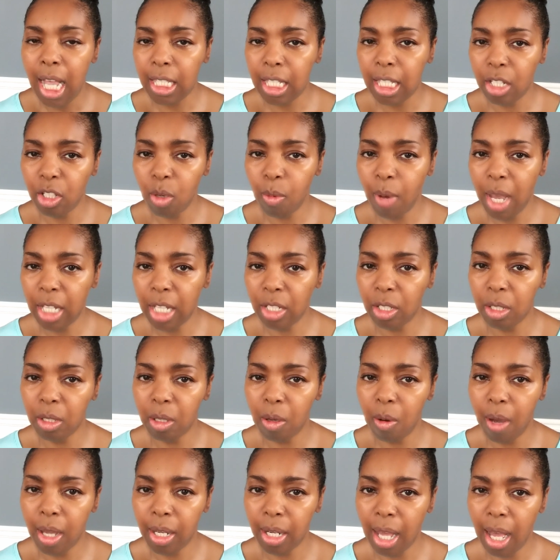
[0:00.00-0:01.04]
situation
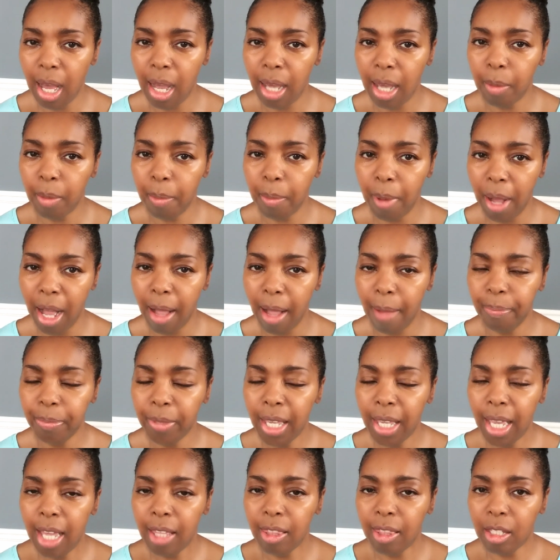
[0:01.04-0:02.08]
going on, but
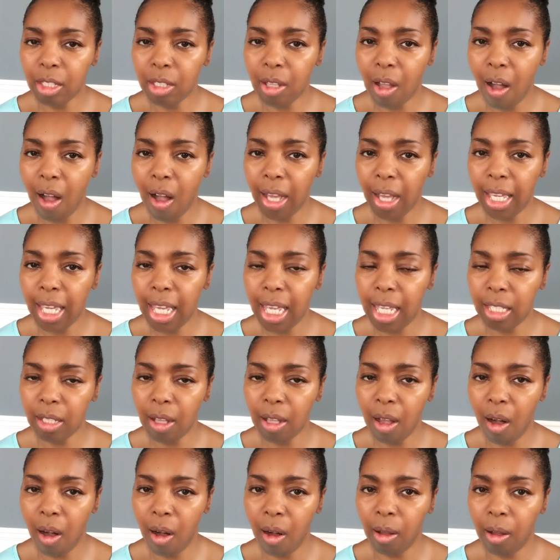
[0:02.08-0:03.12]
the song is
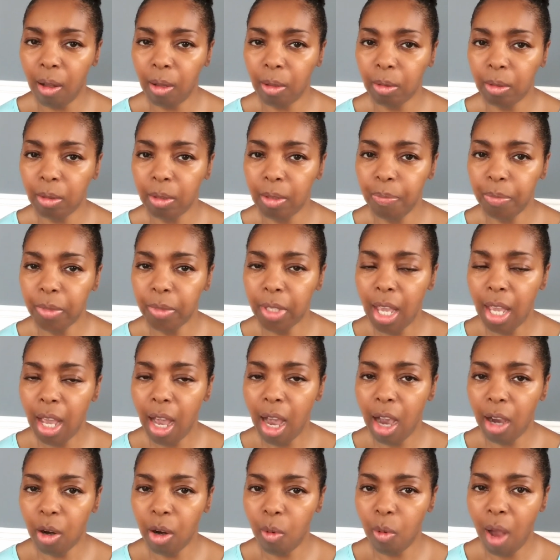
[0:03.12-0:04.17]
called
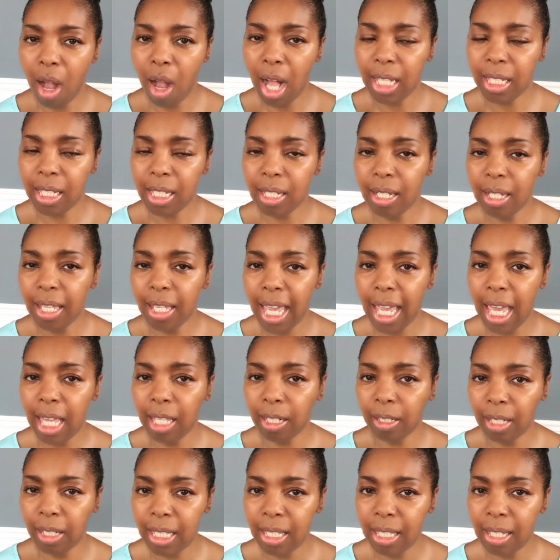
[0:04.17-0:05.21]
Across
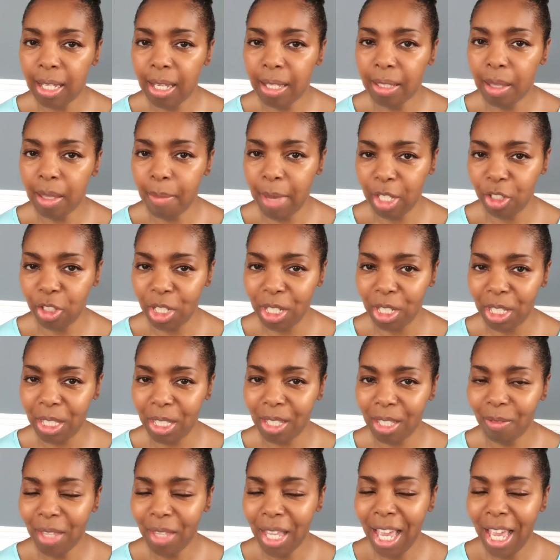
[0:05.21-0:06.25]
Endless
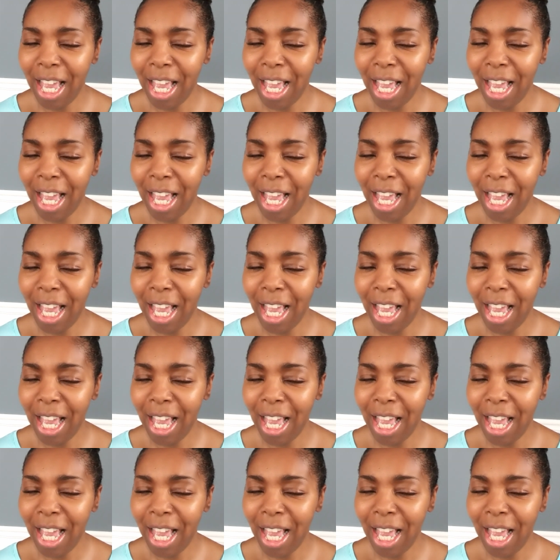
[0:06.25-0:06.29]
Dimensions.